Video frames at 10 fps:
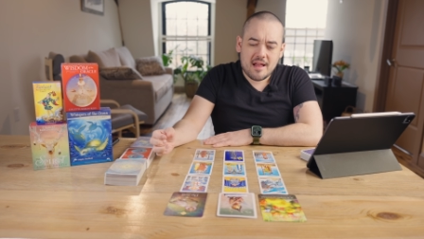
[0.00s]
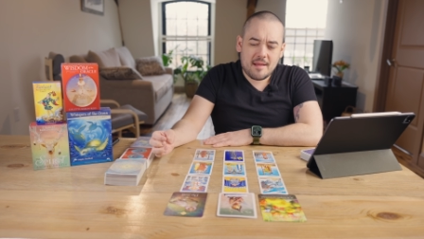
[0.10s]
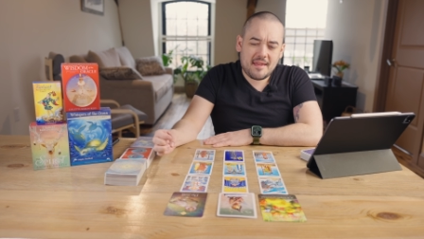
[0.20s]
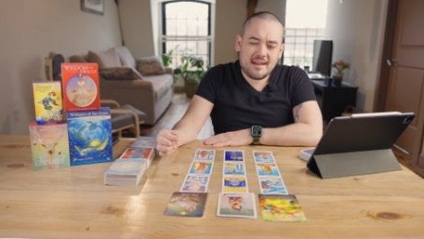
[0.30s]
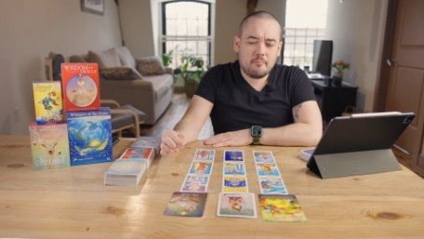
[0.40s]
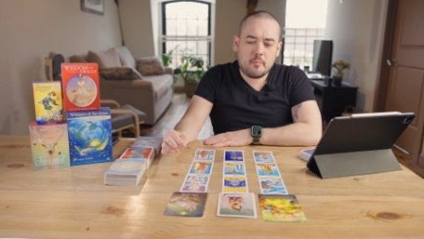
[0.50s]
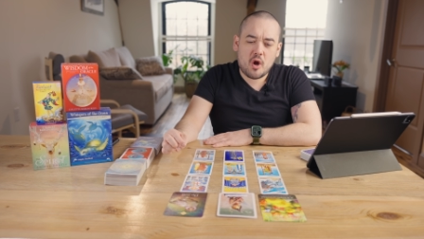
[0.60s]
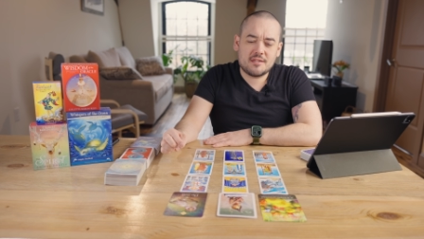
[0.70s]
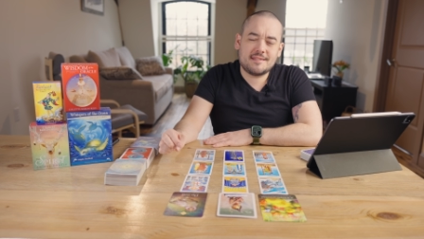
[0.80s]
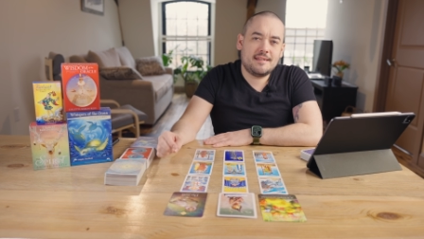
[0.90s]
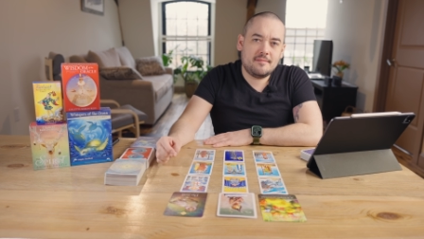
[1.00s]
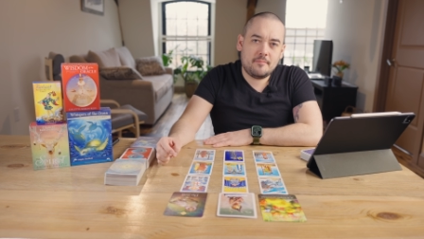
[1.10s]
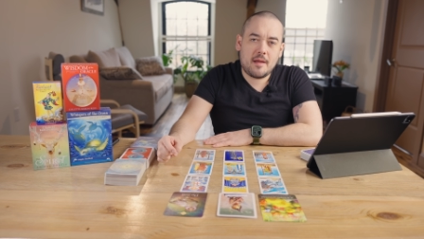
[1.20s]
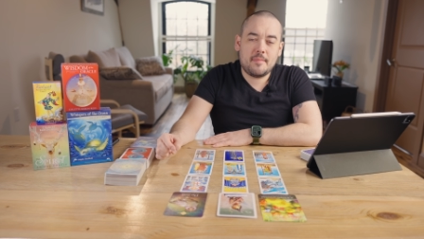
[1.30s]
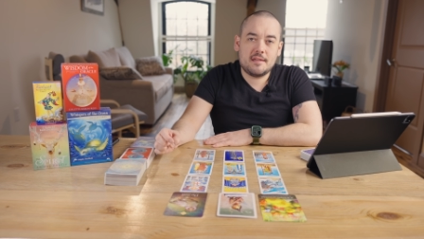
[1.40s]
I'm getting Boston
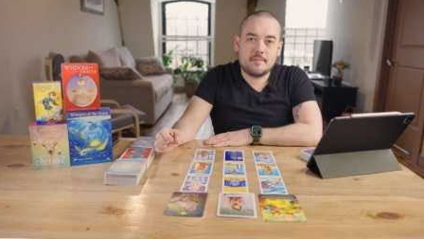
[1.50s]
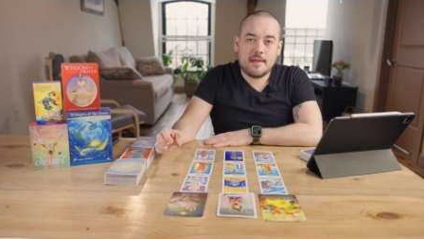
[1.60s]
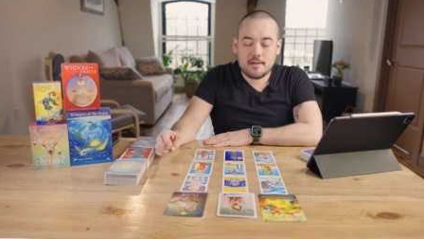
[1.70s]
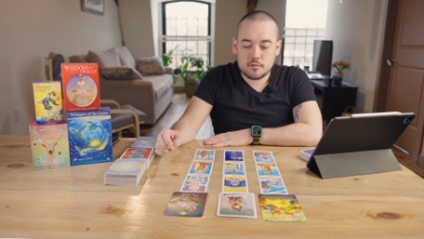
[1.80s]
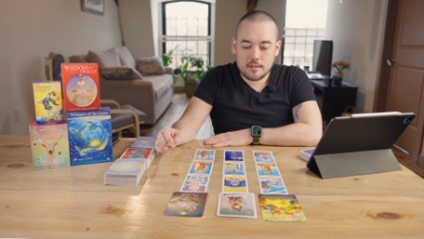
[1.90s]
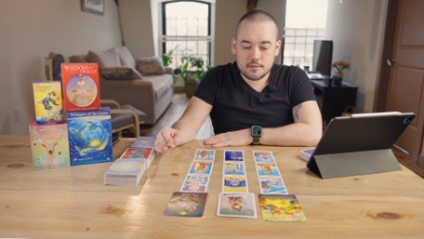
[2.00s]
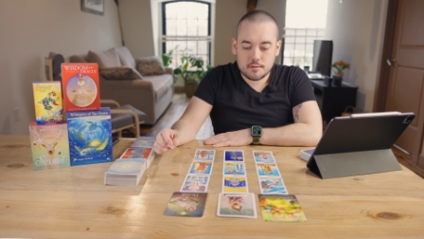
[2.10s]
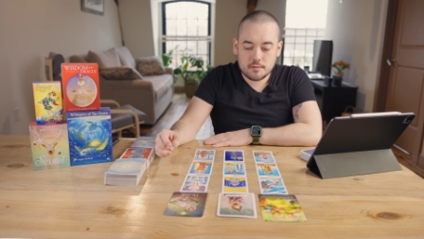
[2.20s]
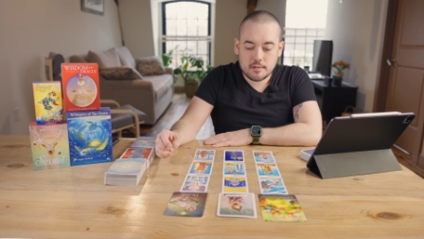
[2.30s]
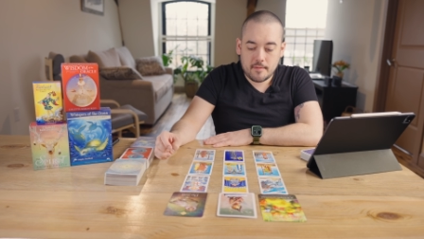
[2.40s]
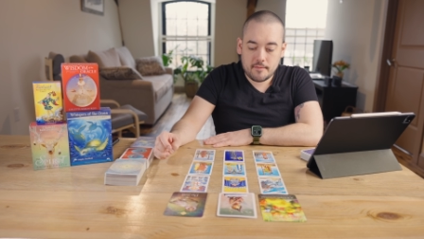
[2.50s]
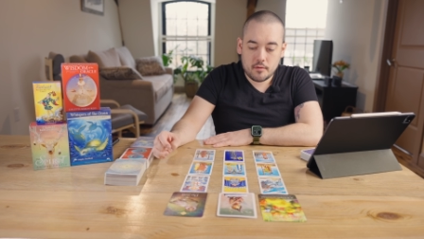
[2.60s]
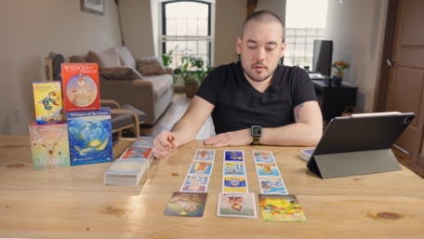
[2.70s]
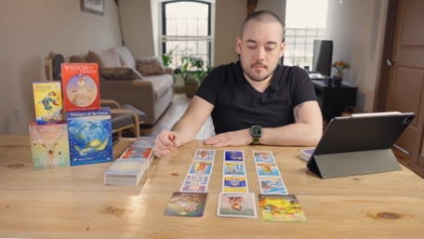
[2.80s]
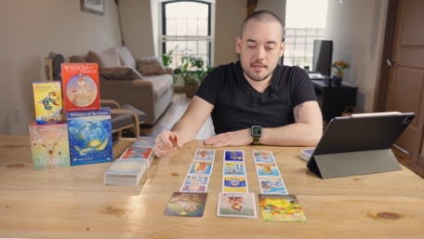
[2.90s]
popping into my head as well, so some of you
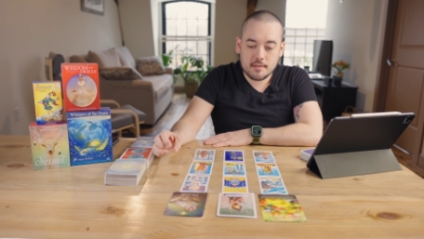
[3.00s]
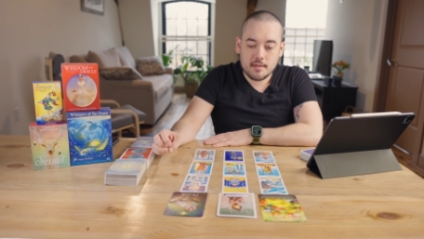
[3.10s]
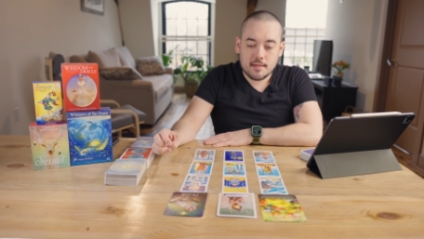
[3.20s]
could have been